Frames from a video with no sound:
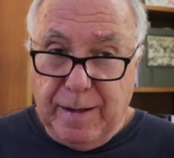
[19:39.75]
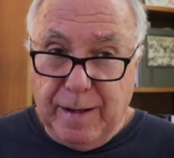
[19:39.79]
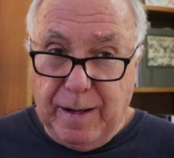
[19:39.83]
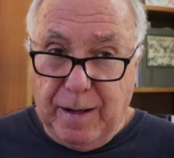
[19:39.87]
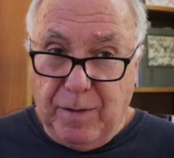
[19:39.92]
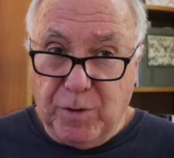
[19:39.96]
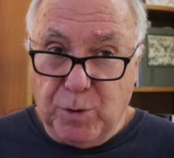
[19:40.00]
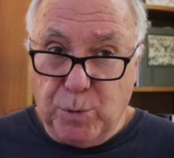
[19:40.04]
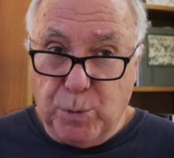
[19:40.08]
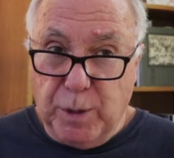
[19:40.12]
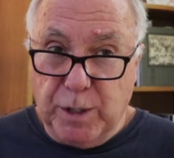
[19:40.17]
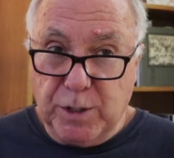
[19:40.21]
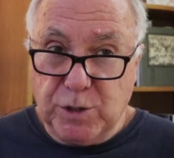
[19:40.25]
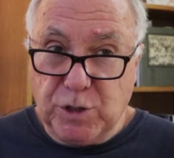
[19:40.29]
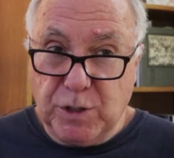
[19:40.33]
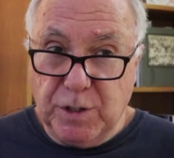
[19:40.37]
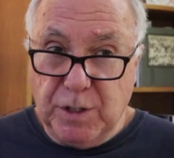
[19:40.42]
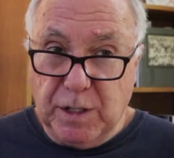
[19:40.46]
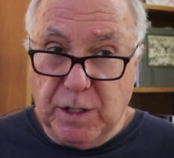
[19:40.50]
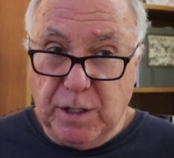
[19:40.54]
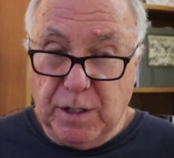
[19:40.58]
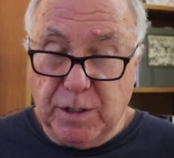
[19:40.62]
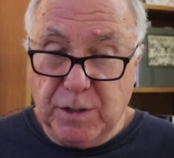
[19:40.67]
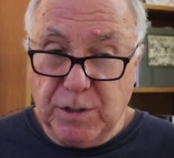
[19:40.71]
And the
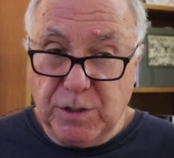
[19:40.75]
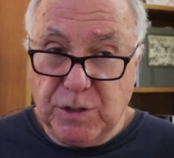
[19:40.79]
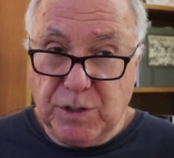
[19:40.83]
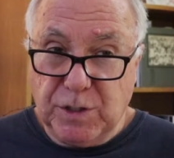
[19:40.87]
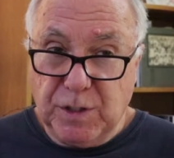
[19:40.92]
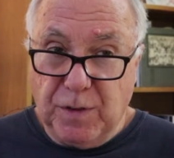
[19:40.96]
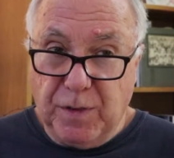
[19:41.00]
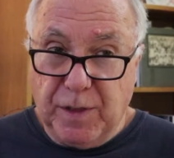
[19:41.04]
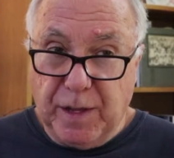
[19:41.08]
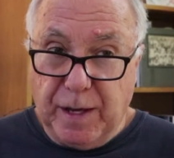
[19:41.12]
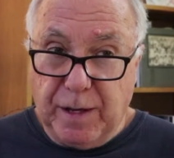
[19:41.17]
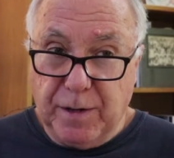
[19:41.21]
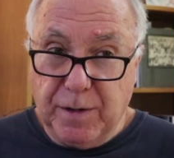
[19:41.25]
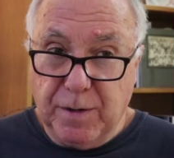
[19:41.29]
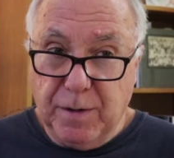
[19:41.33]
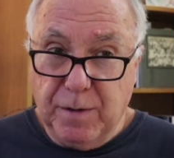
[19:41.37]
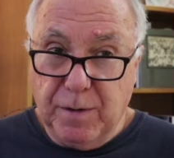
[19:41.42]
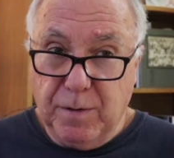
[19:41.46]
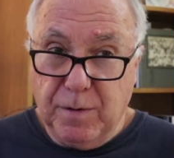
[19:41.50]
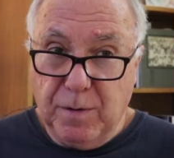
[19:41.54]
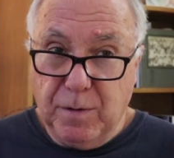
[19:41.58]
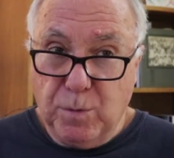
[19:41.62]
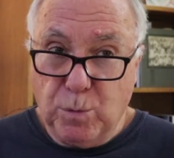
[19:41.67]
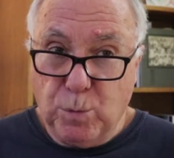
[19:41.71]
reason is that
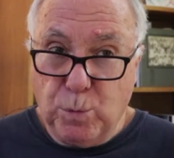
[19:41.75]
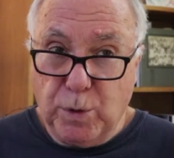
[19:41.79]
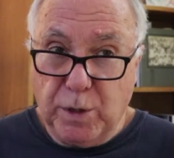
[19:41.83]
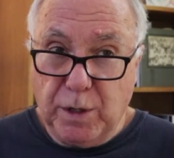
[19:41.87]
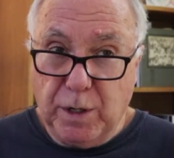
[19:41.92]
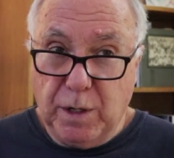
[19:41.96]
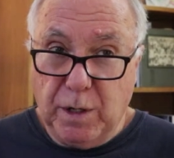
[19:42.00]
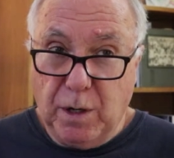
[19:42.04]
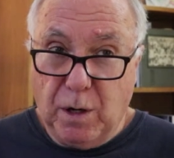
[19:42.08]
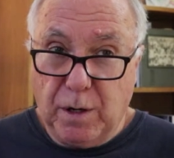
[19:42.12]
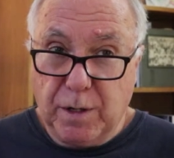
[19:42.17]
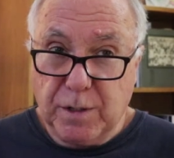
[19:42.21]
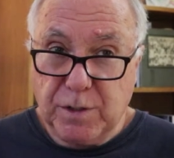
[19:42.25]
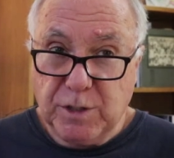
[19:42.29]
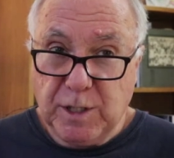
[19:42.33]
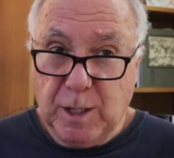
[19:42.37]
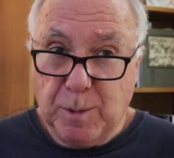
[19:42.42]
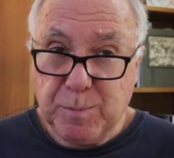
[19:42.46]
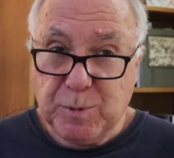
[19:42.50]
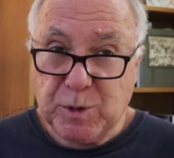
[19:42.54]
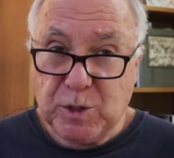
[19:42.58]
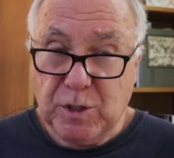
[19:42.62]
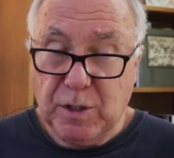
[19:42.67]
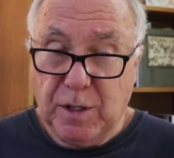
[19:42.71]
we are
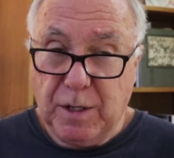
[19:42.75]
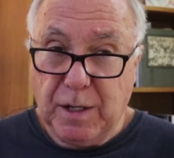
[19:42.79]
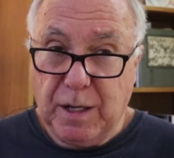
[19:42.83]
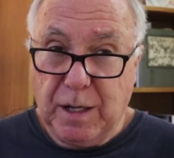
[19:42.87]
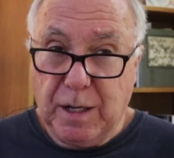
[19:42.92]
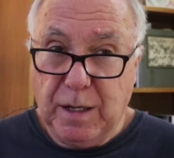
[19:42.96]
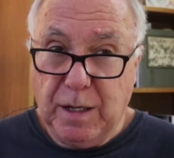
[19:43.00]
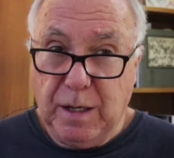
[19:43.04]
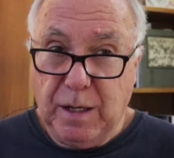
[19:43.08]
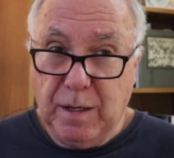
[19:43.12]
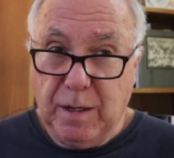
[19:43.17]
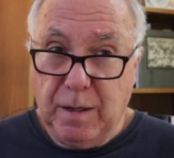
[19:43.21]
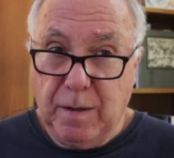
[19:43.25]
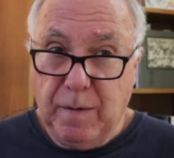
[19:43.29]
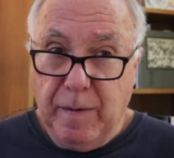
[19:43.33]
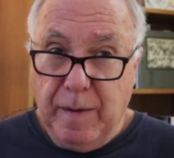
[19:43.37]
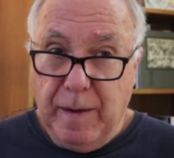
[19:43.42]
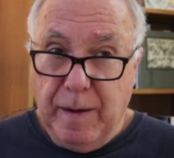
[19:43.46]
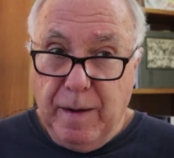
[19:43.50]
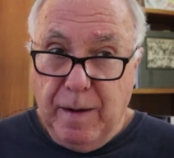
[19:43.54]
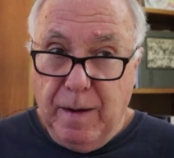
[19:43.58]
exceptionally